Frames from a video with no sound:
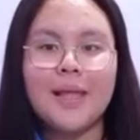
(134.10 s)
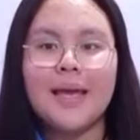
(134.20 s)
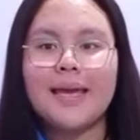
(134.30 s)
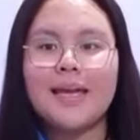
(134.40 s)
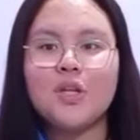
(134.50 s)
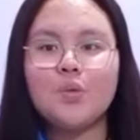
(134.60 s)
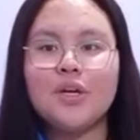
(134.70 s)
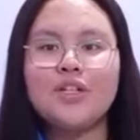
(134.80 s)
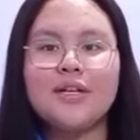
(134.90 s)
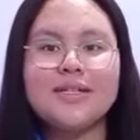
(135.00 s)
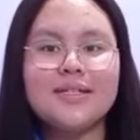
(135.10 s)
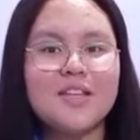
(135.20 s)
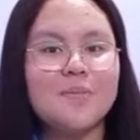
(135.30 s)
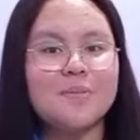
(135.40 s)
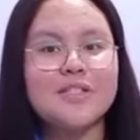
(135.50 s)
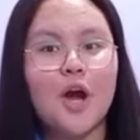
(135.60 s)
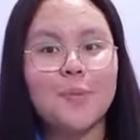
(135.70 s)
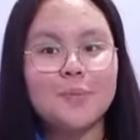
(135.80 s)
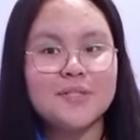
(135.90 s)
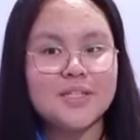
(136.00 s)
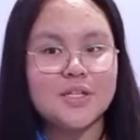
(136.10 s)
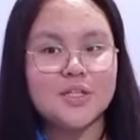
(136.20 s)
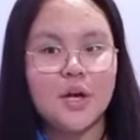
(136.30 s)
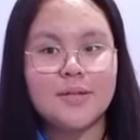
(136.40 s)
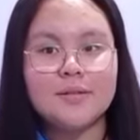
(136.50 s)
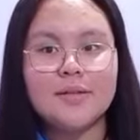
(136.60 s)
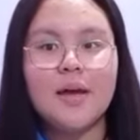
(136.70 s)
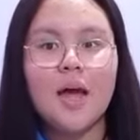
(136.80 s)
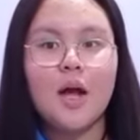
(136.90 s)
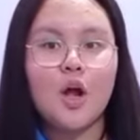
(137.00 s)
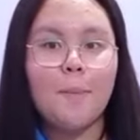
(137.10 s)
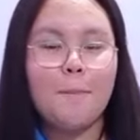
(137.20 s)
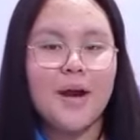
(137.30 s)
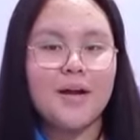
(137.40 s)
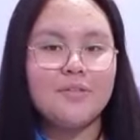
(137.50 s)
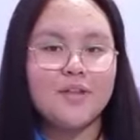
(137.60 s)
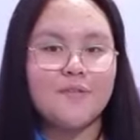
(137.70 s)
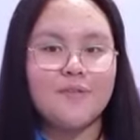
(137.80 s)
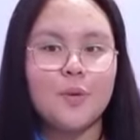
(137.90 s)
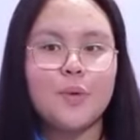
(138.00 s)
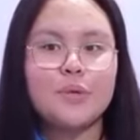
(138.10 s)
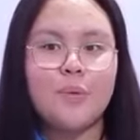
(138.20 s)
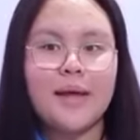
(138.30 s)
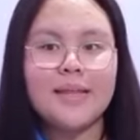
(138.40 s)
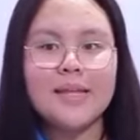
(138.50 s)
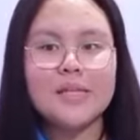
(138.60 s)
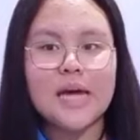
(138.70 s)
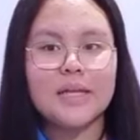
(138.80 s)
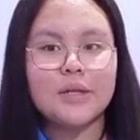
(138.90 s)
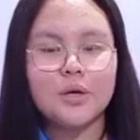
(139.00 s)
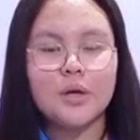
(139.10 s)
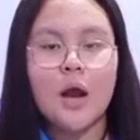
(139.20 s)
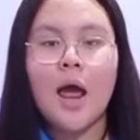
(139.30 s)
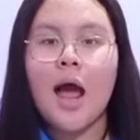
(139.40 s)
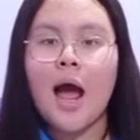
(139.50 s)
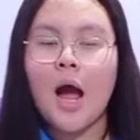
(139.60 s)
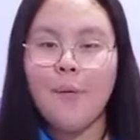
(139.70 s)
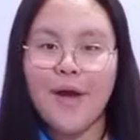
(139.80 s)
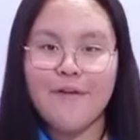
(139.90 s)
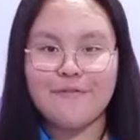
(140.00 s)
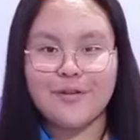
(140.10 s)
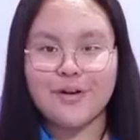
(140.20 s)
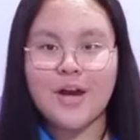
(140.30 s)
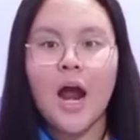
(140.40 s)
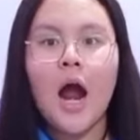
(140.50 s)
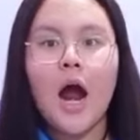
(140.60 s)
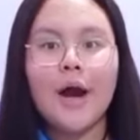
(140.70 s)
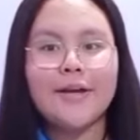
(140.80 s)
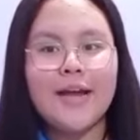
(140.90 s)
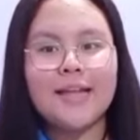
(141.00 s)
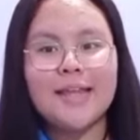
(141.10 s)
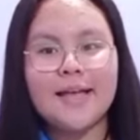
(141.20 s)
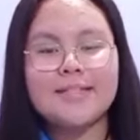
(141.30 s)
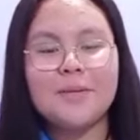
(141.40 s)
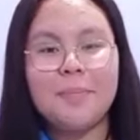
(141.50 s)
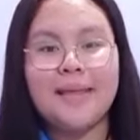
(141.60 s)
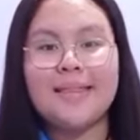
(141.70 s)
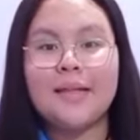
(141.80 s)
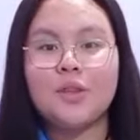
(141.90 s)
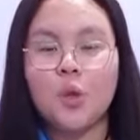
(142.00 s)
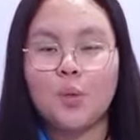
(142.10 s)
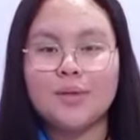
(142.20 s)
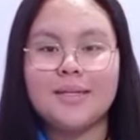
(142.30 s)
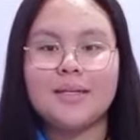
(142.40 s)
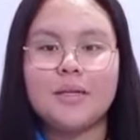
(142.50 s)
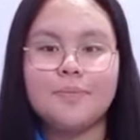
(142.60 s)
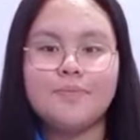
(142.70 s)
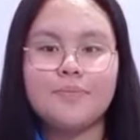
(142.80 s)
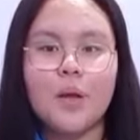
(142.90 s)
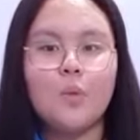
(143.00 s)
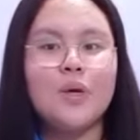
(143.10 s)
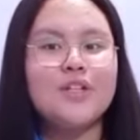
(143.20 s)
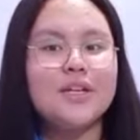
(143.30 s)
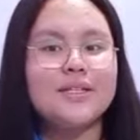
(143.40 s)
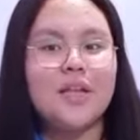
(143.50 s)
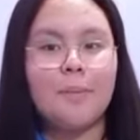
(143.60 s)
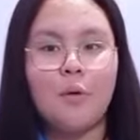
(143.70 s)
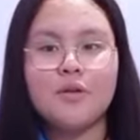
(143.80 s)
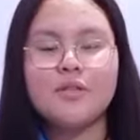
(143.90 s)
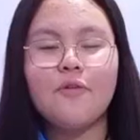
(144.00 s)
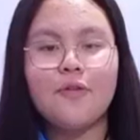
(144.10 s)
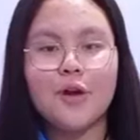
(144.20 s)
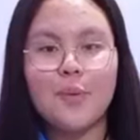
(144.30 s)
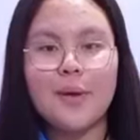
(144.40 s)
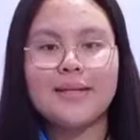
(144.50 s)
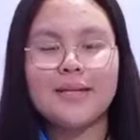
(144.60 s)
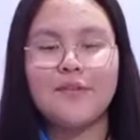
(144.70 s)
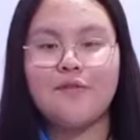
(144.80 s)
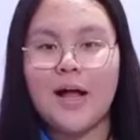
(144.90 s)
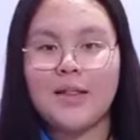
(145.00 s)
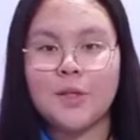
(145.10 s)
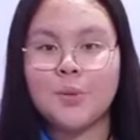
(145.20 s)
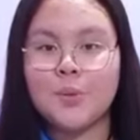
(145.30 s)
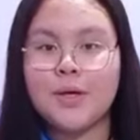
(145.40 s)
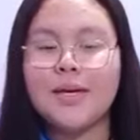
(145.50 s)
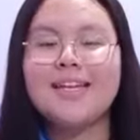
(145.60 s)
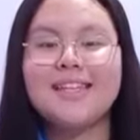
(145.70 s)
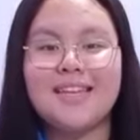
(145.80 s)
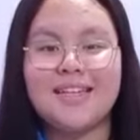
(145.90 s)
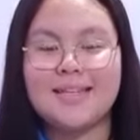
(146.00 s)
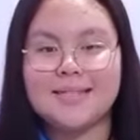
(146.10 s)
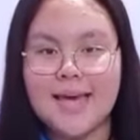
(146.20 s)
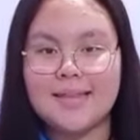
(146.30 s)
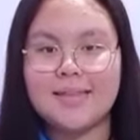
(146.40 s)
in which streams are positioned comparative with one another, however, are not estimated totally, which is the most frequently valued in the dataset.